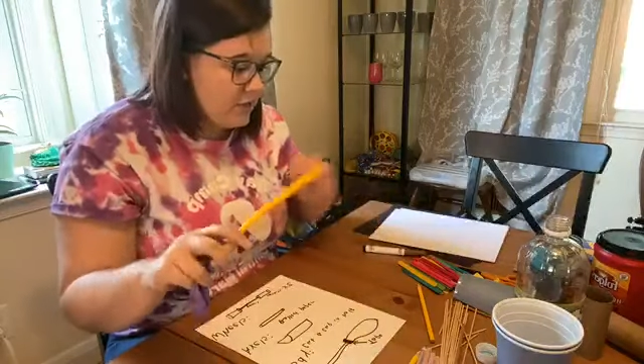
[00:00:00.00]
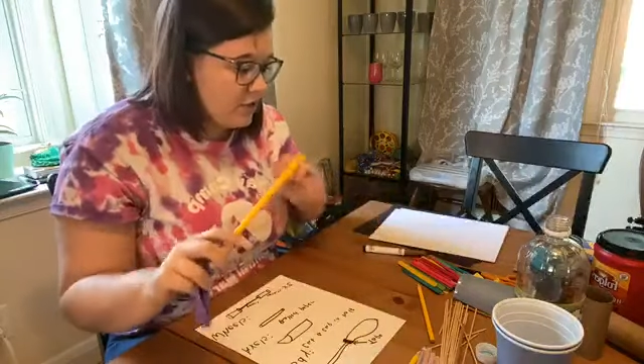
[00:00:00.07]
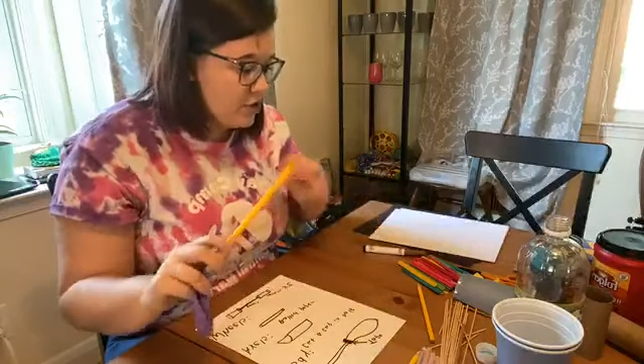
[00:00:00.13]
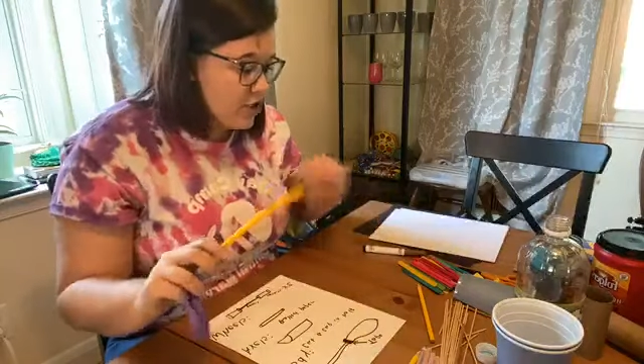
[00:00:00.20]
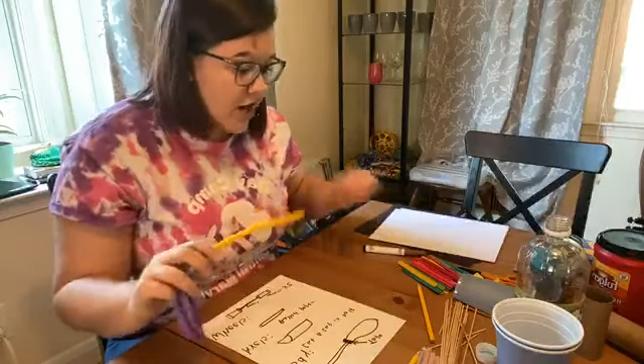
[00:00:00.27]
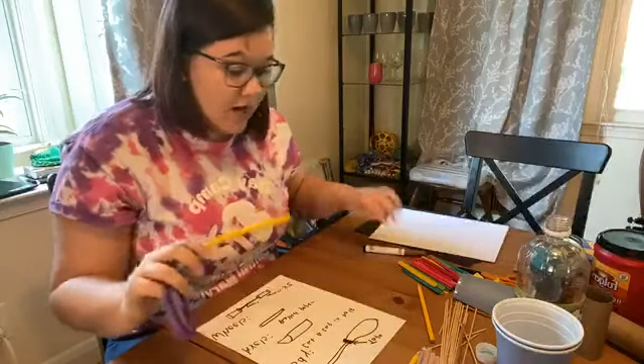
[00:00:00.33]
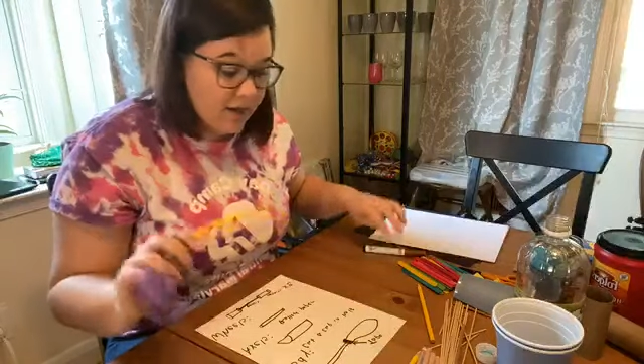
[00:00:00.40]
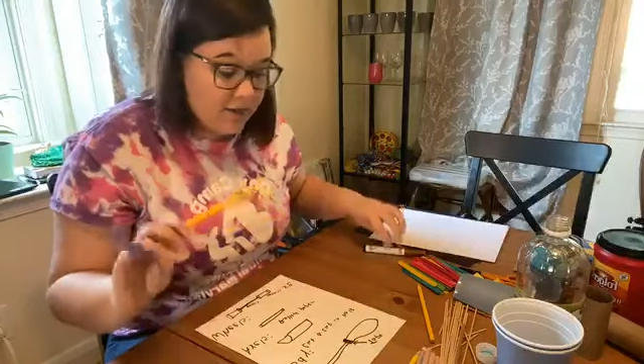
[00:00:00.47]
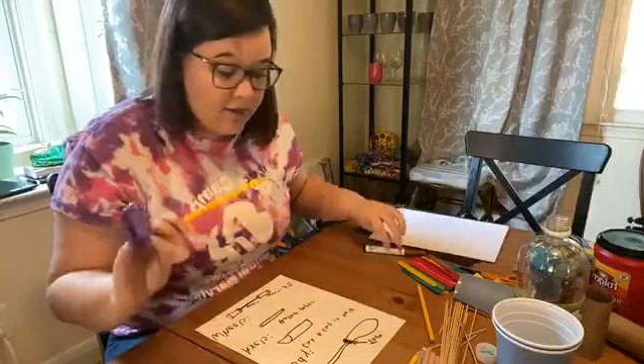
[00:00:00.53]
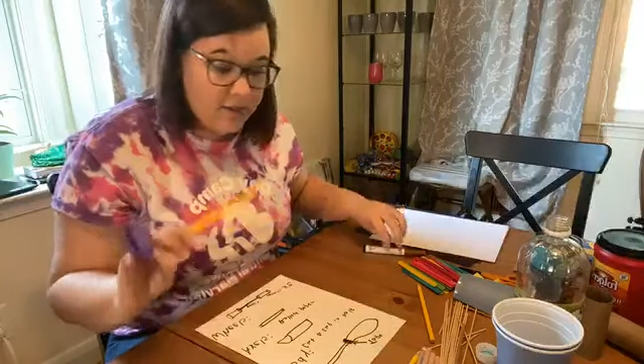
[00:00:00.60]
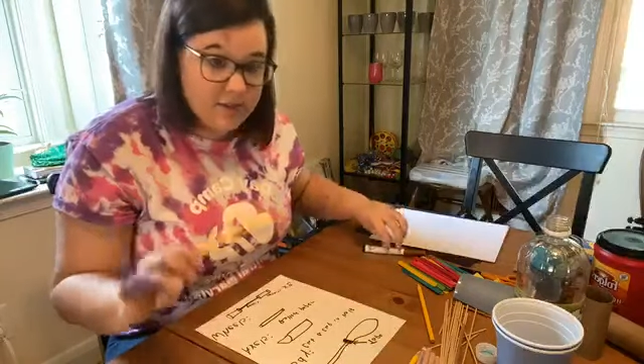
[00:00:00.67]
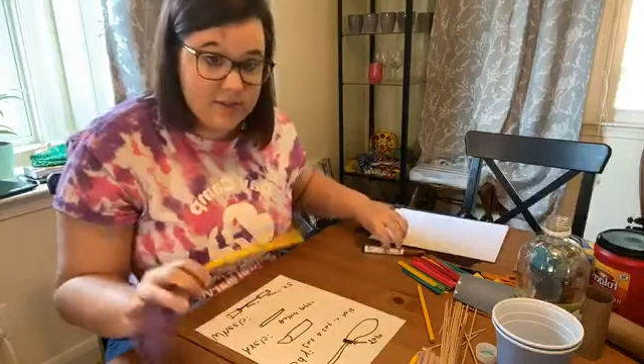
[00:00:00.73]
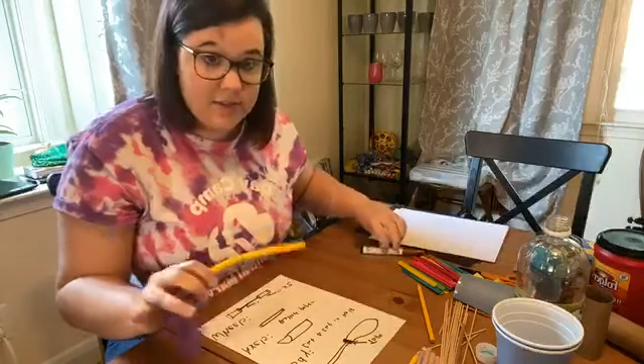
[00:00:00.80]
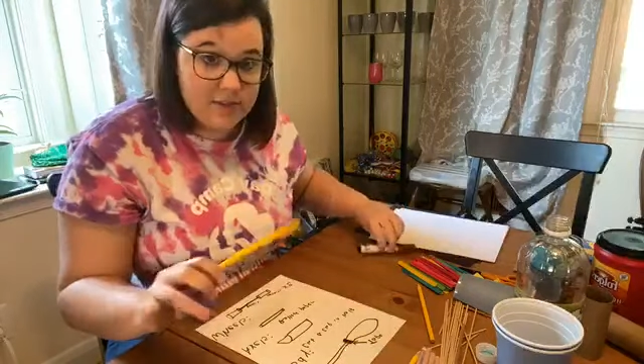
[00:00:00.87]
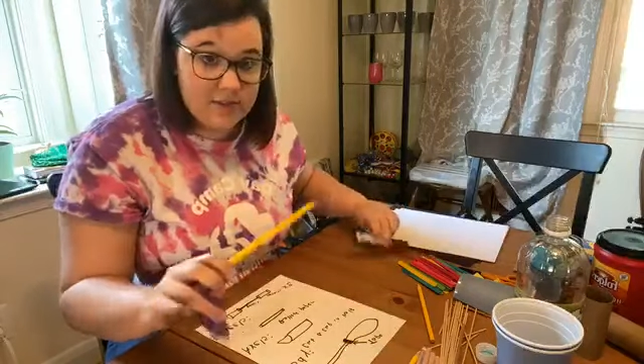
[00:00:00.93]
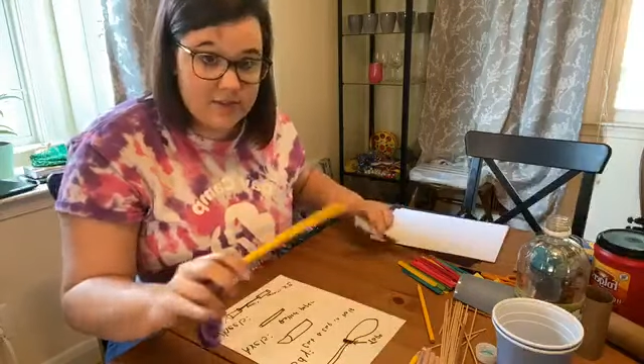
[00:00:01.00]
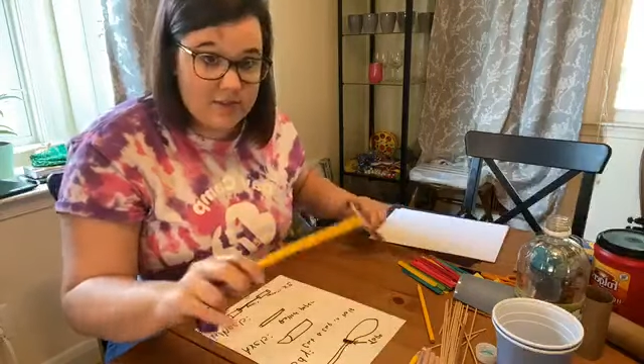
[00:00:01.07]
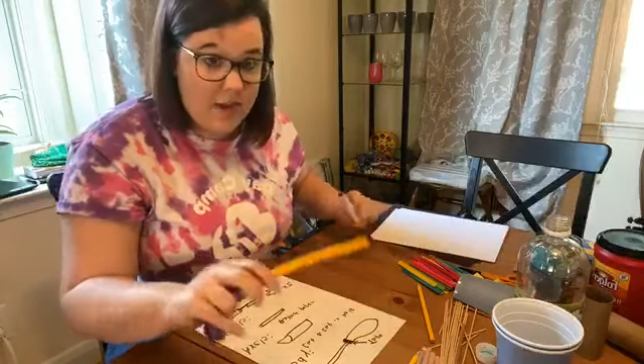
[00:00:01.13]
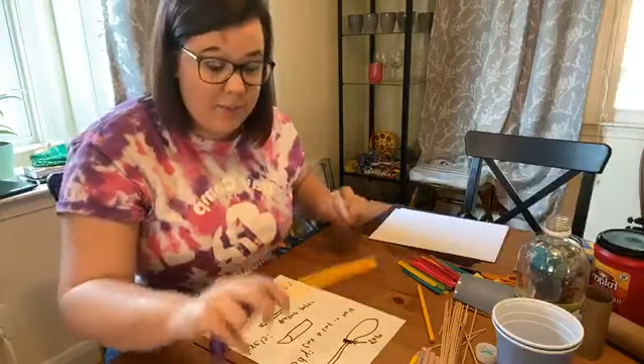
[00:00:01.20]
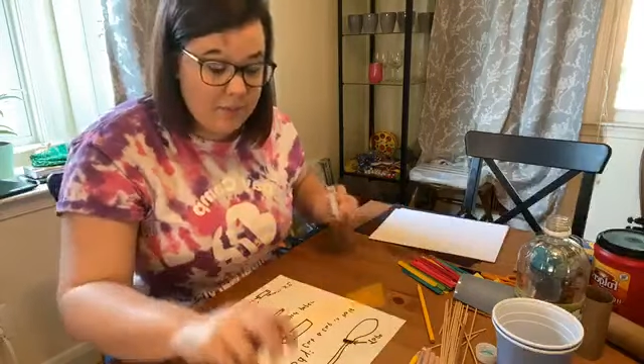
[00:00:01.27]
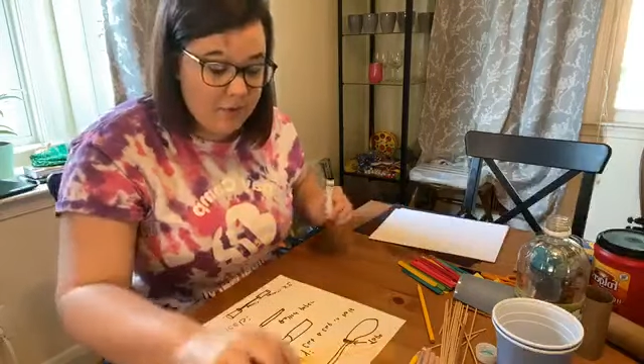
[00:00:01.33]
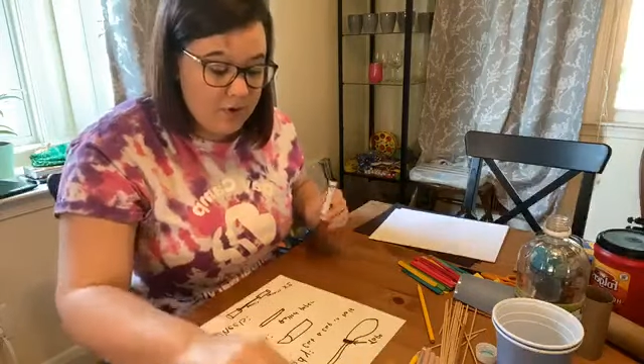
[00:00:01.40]
check this
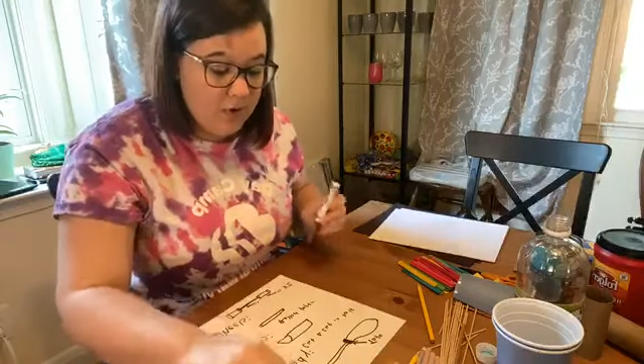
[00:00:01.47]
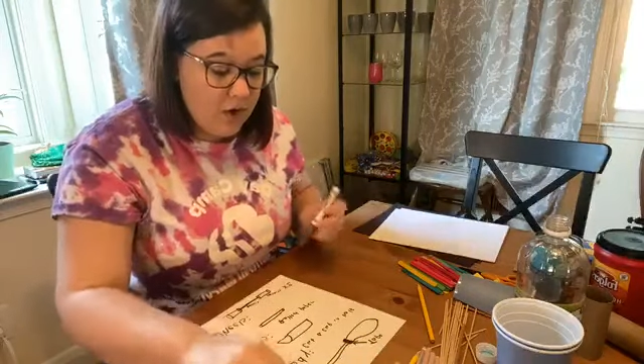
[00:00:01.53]
step